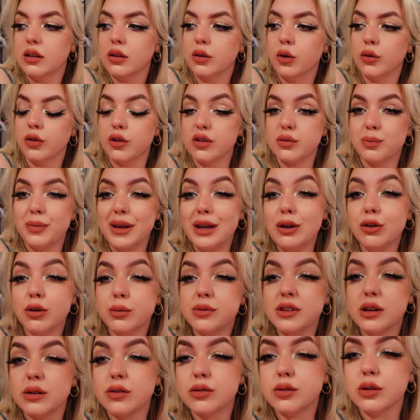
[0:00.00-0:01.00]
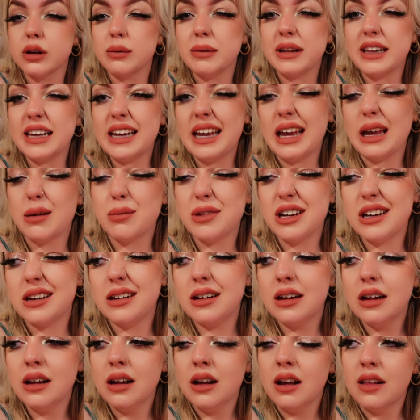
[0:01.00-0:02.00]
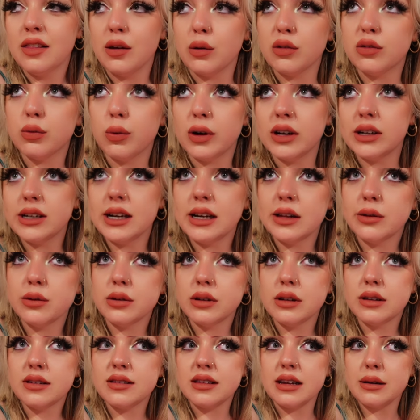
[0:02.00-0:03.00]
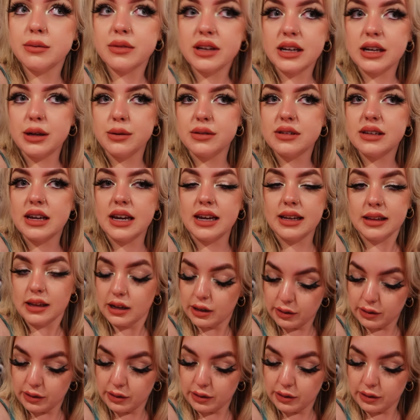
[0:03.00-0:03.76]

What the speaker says: All those big groups that I was talking about that came in. There was one guy that seemed like he was keen.